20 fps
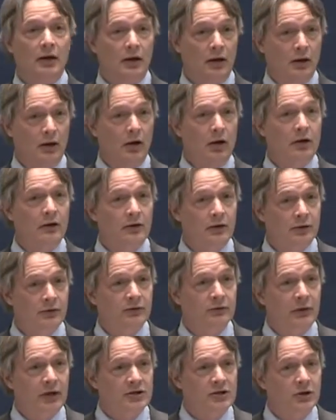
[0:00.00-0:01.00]
along the
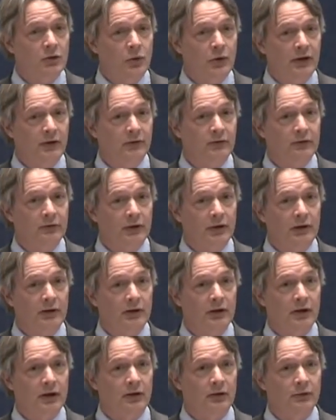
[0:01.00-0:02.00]
stretch of Queen
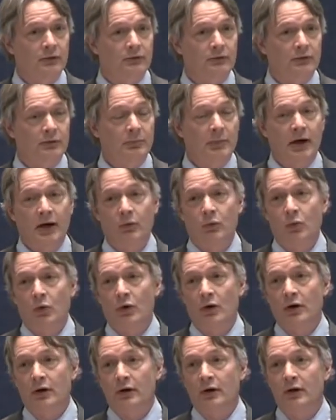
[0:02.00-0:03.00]
Street that goes through my
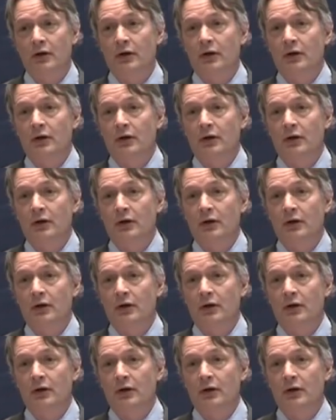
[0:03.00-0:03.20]
ward.